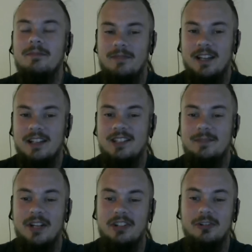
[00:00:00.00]
like
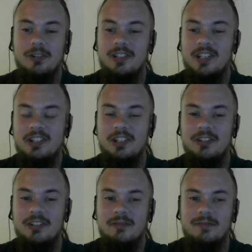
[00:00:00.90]
special
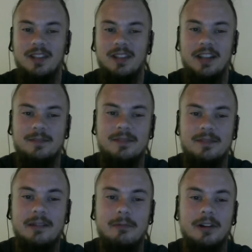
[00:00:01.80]
edition like
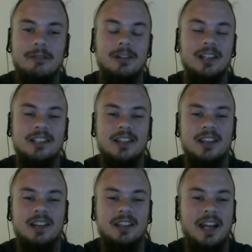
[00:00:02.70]
day one release
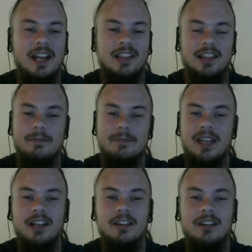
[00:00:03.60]
thing that had like the
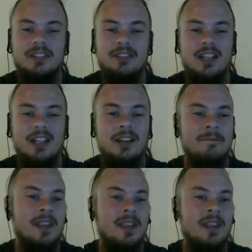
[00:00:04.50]
making of DVD,